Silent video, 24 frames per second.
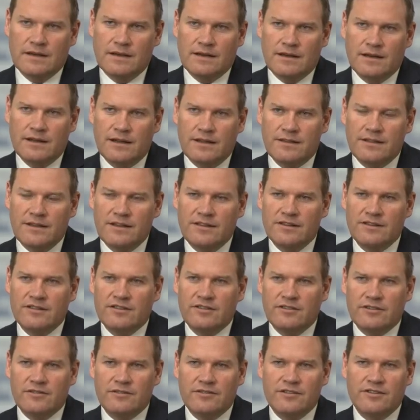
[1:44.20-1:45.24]
I think this
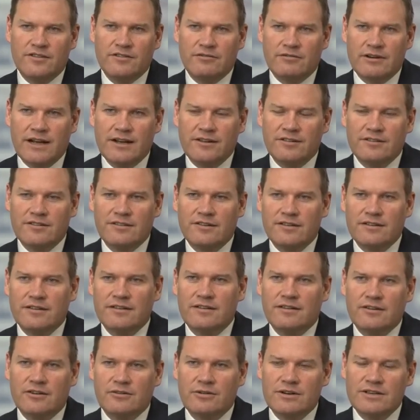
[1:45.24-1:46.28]
sort of surrounds
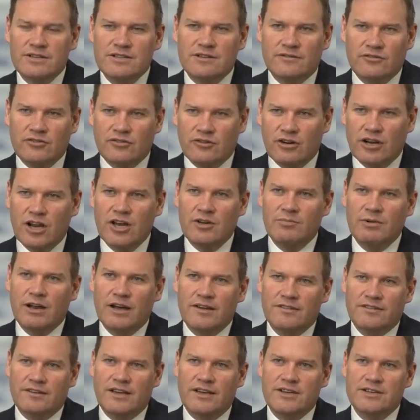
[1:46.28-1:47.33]
the question of sort of
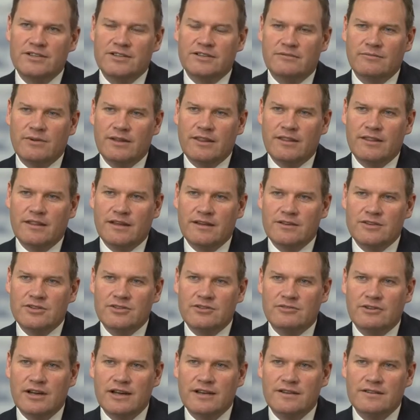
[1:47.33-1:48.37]
globalization and whether that
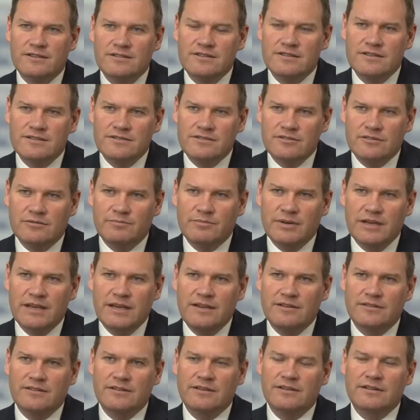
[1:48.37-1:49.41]
trend has sort of
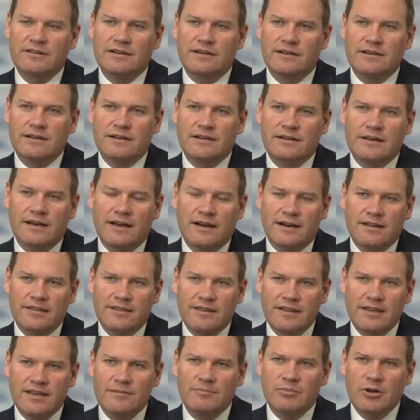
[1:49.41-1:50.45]
peaked, and I
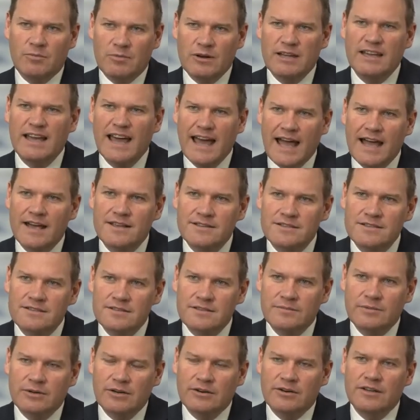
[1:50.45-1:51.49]
think it probably has,
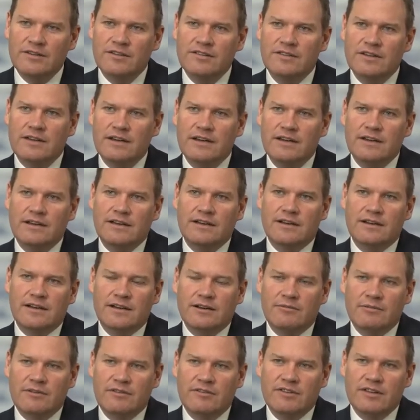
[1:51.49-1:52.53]
to be honest.
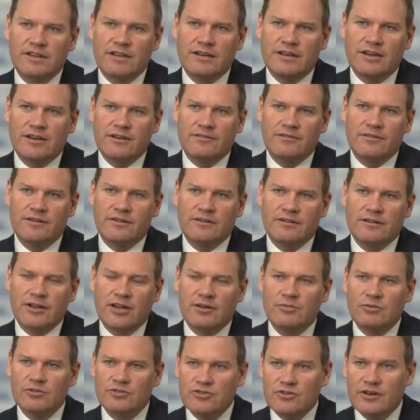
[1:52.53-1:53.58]
We've seen over
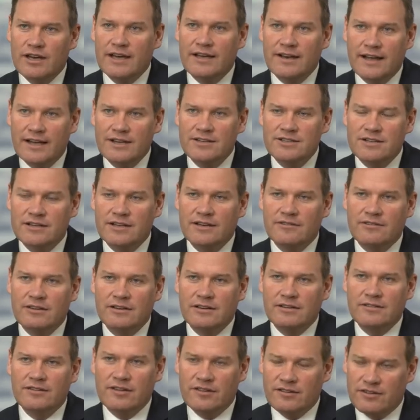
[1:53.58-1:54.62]
global trade actually
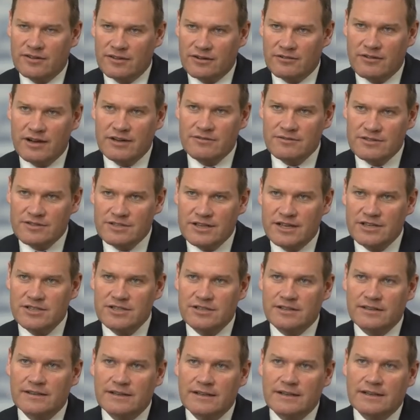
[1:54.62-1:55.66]
since the Great
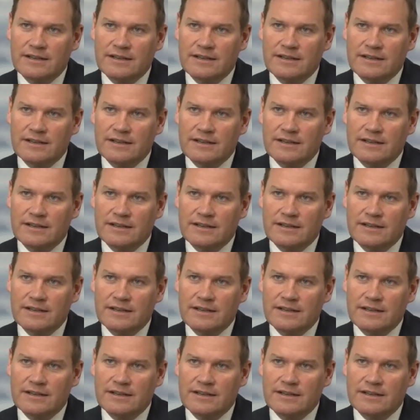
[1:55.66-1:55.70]
Recession,